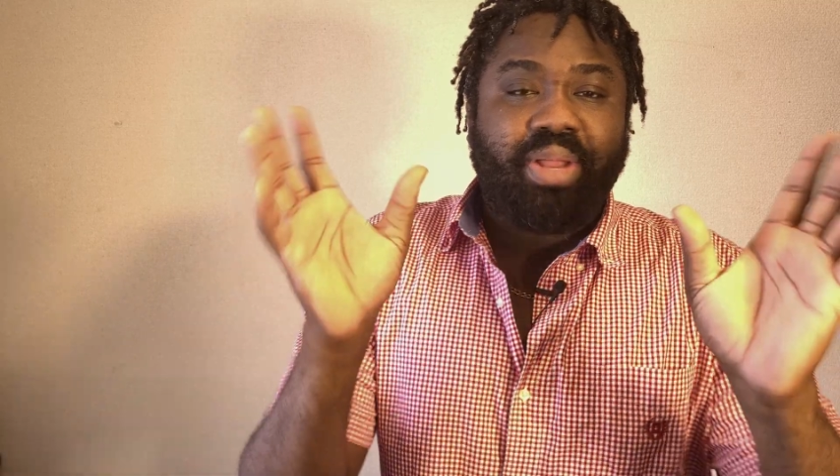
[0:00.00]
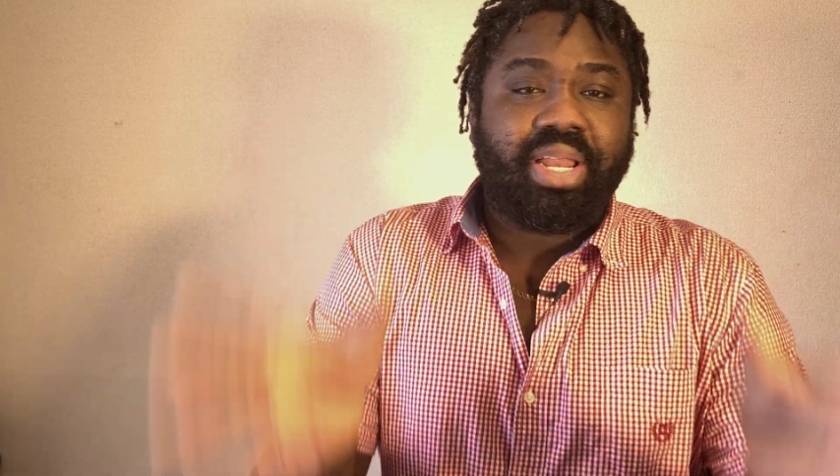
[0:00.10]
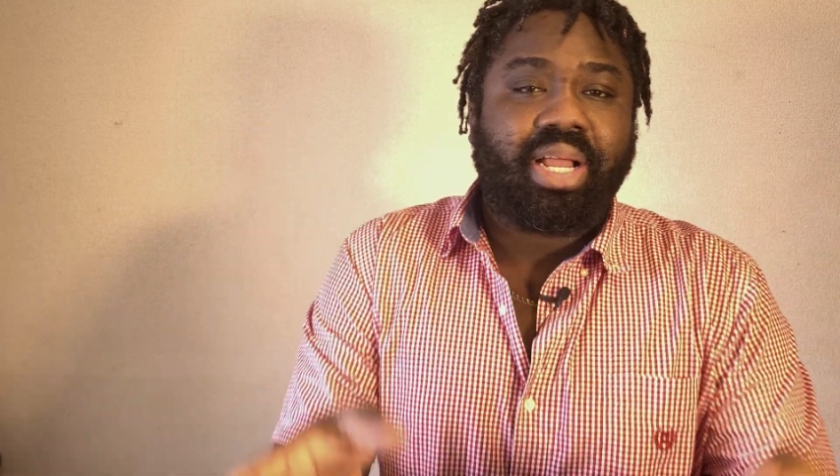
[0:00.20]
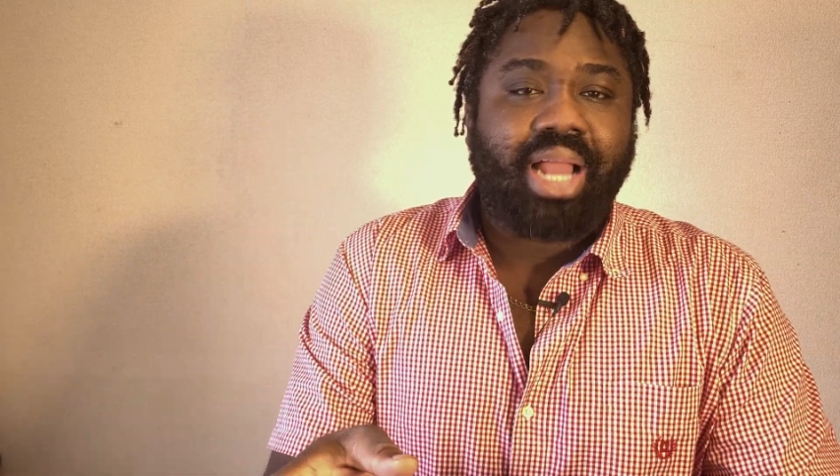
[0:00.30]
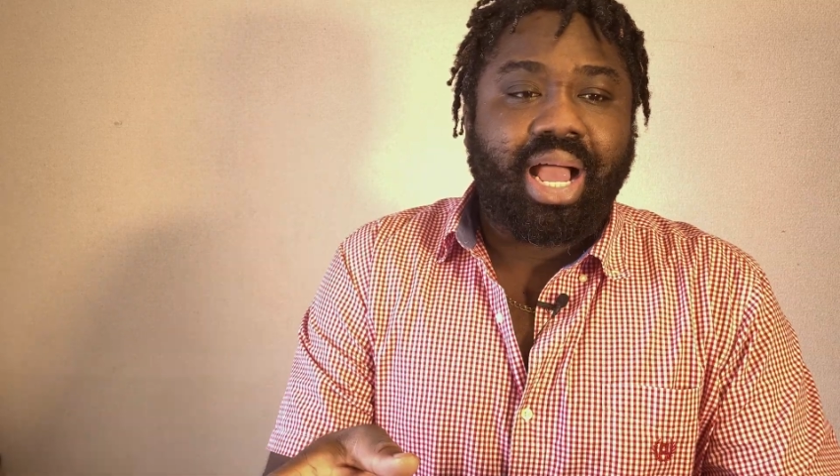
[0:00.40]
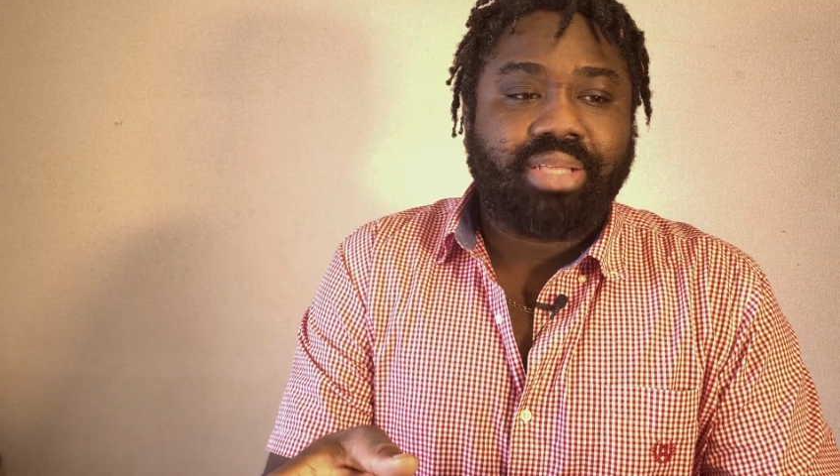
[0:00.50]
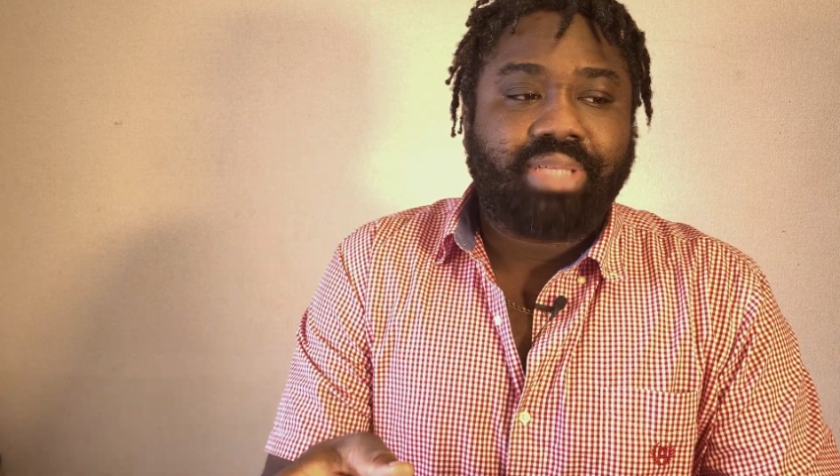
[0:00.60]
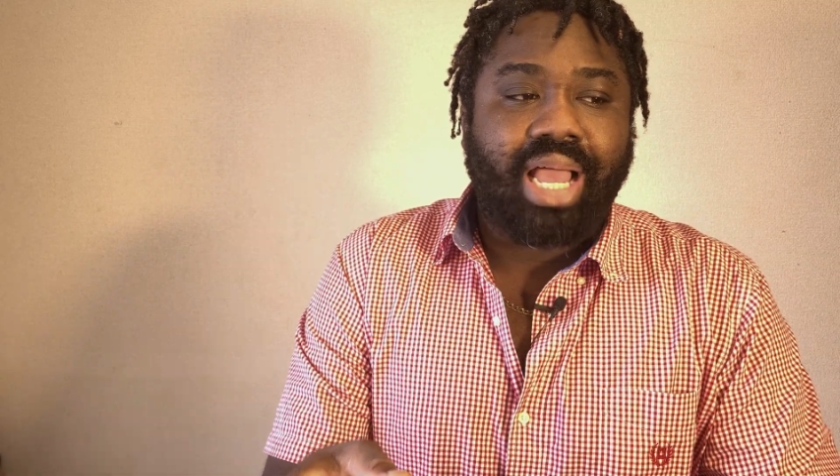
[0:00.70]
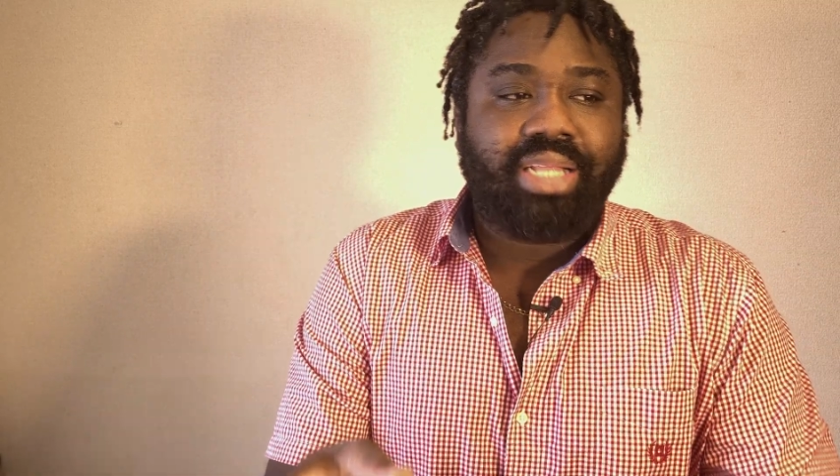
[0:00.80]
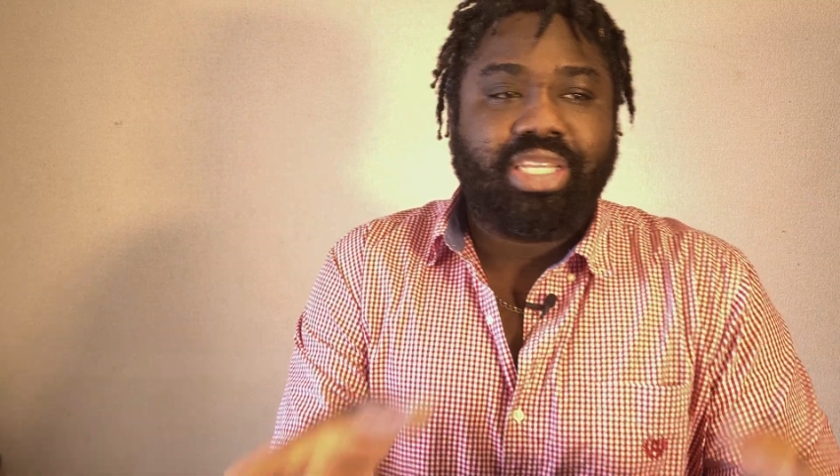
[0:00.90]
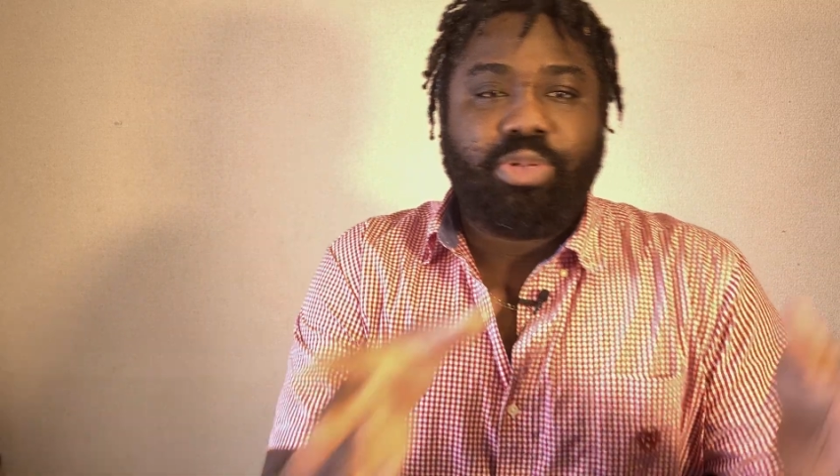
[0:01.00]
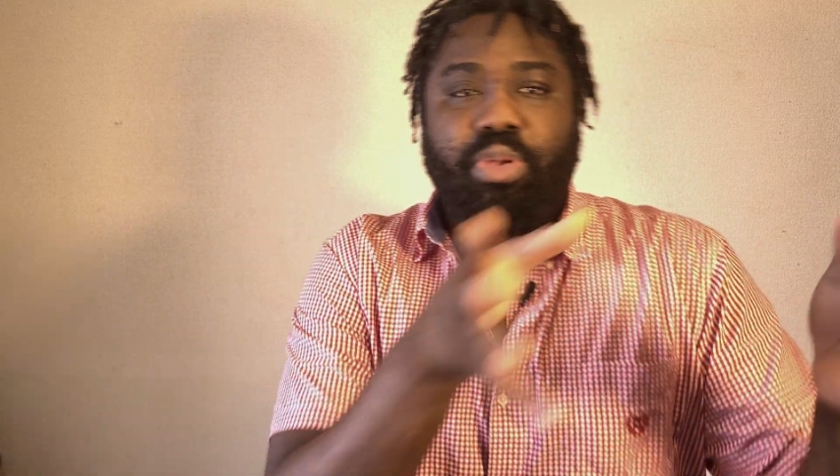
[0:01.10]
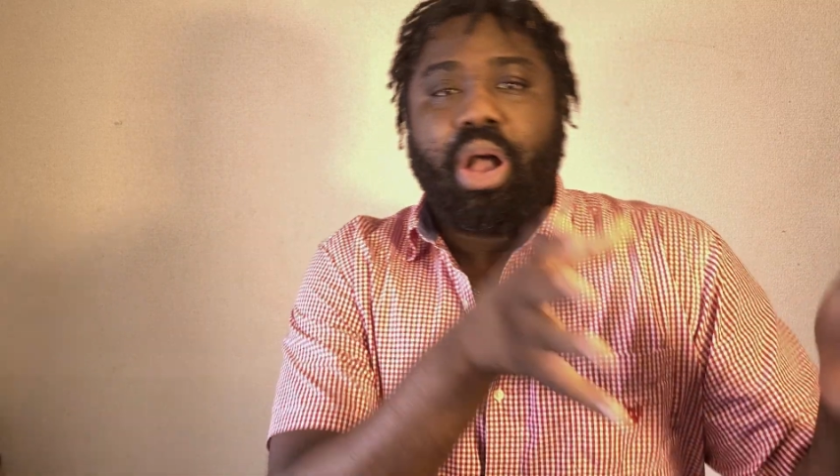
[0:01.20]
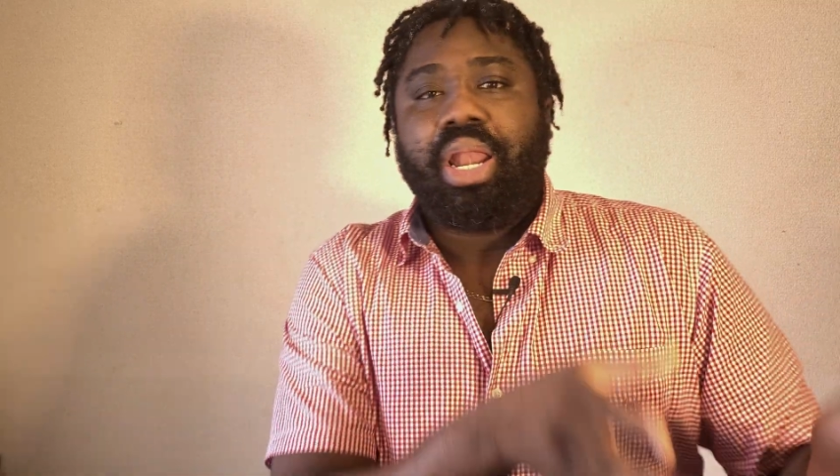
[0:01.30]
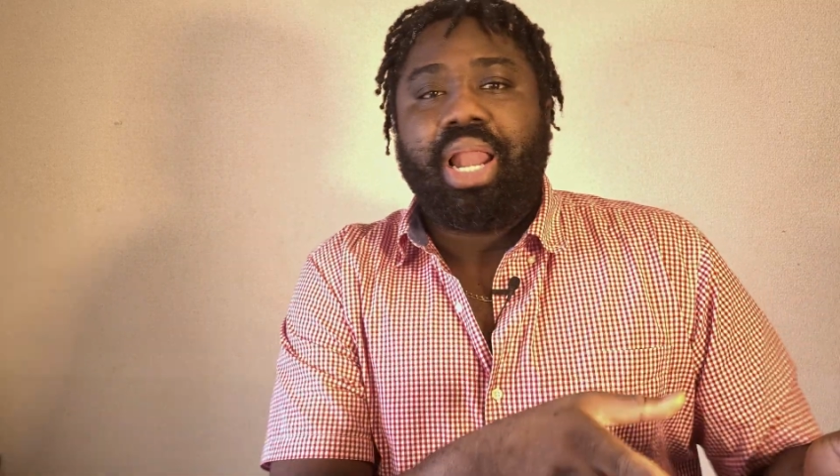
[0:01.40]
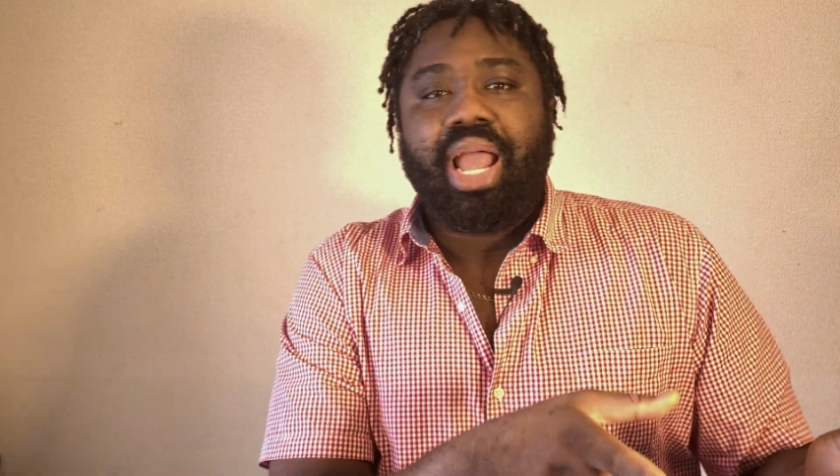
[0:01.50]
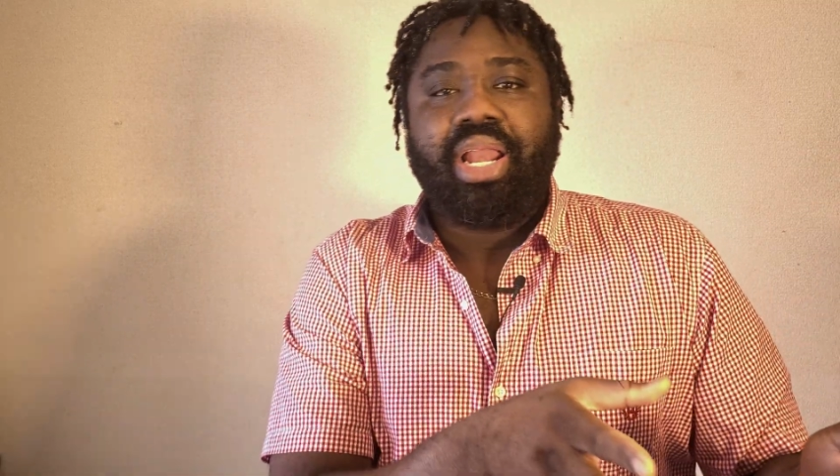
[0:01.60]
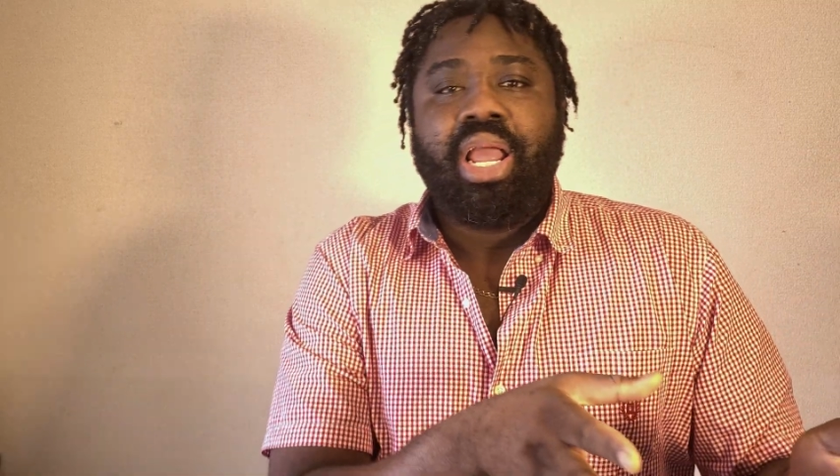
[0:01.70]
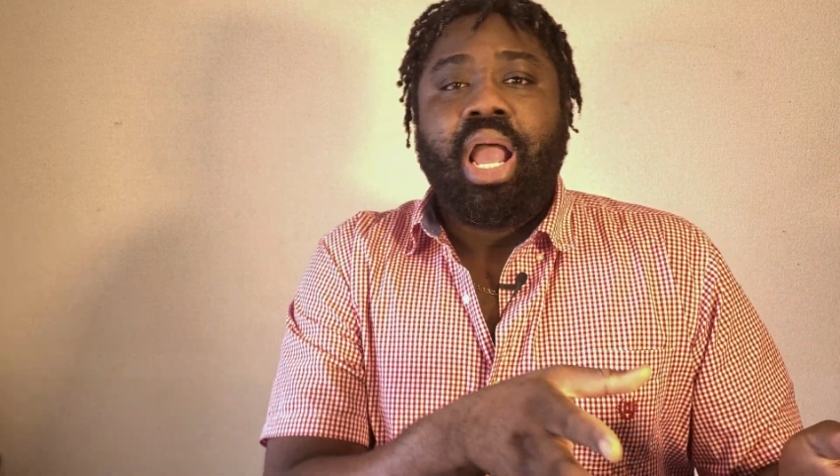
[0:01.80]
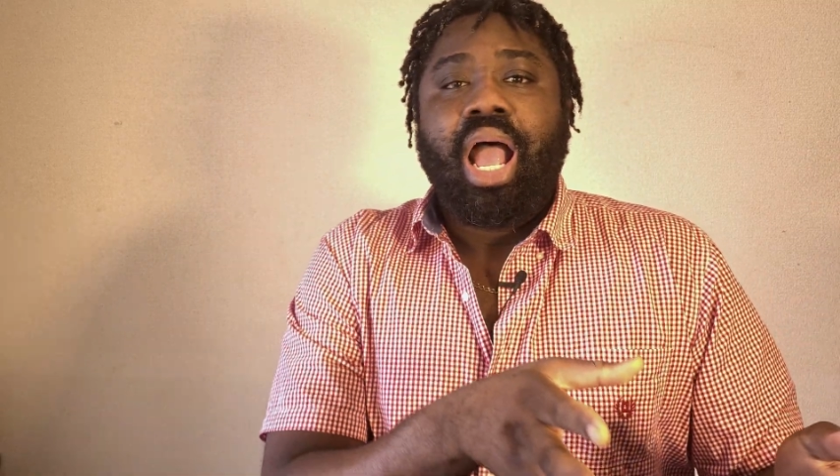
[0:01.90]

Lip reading: in the class and then teach people online